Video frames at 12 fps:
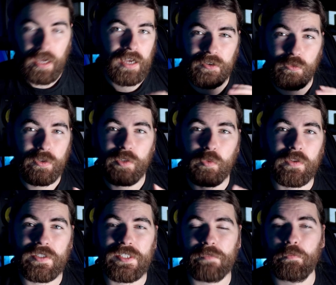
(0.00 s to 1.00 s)
And I really want
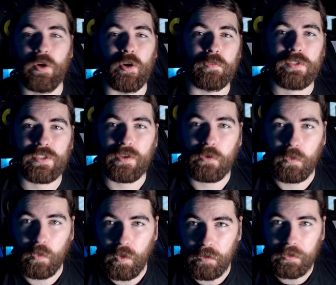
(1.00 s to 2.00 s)
this to pop. So
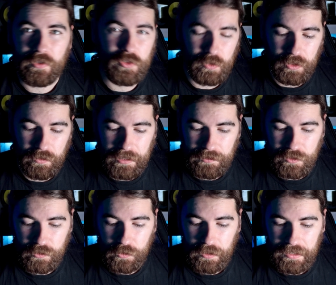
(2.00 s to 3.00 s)
what I'm gonna do is go down
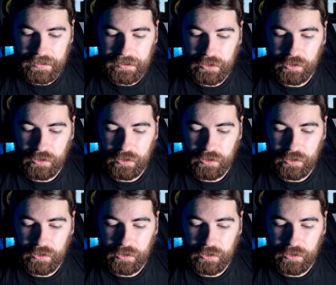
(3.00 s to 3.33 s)
to click